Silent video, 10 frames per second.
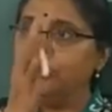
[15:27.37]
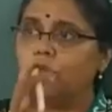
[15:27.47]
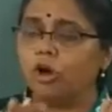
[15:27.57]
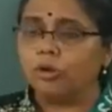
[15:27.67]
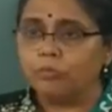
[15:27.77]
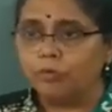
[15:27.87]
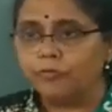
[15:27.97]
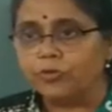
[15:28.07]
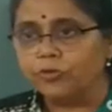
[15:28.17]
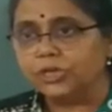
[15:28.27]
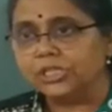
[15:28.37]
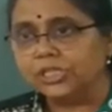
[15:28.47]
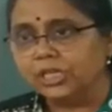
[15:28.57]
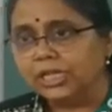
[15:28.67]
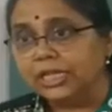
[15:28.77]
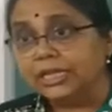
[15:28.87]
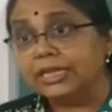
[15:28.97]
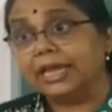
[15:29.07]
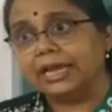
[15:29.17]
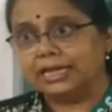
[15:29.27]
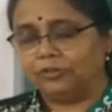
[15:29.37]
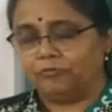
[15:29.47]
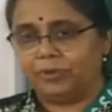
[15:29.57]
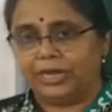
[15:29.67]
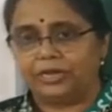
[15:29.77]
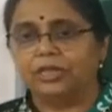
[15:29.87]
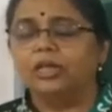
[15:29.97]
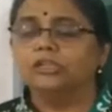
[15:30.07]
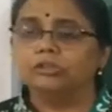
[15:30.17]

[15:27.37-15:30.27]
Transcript: nor move towards the negative plate.